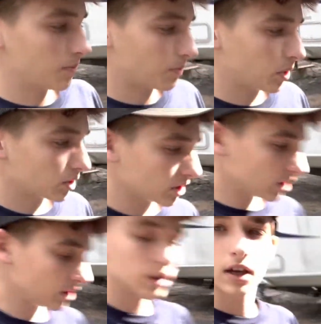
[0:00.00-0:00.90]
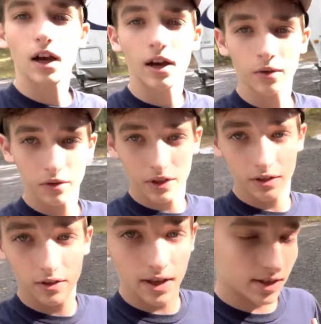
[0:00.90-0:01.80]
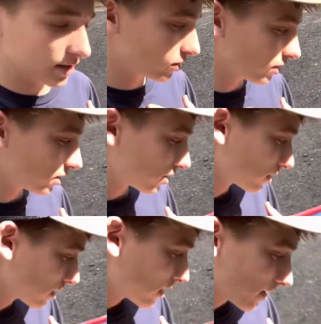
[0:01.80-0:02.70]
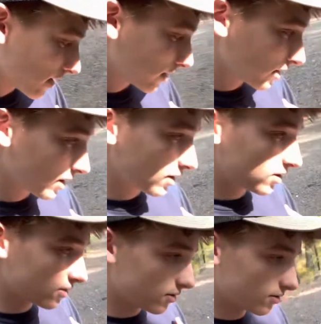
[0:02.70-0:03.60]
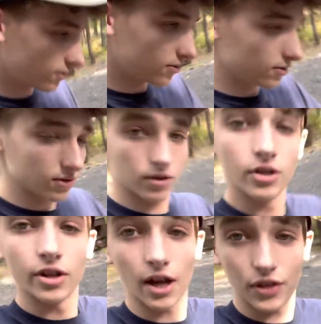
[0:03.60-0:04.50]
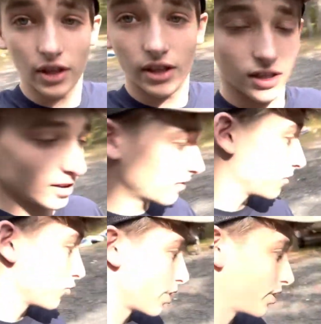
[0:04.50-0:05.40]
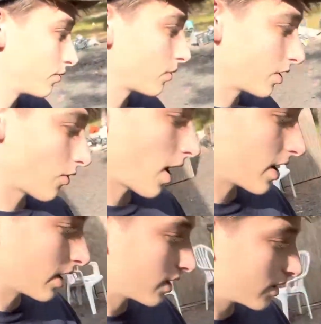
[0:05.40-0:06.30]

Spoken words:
Personally, I don't think that dangerous unless you're not thinking when you're riding.